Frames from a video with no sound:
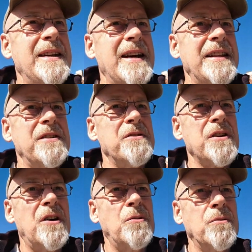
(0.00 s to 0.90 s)
And they're just
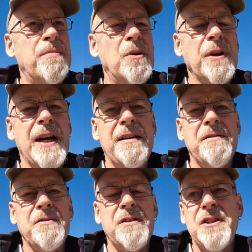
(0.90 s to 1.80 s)
old
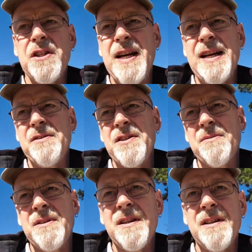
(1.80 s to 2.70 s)
Bulgarian tradition houses
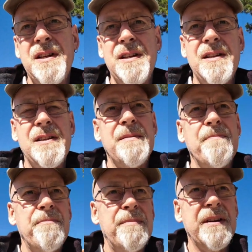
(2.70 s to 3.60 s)
with a
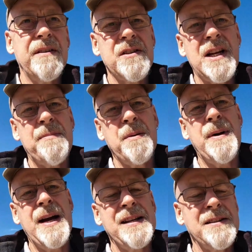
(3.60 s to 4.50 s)
bit of a slap of
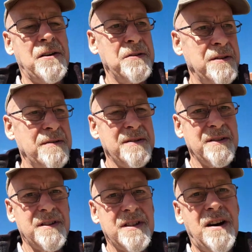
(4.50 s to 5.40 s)
paint on and
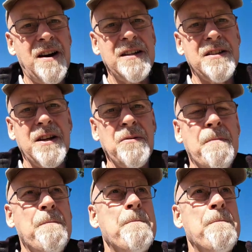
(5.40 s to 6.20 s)
tile or two.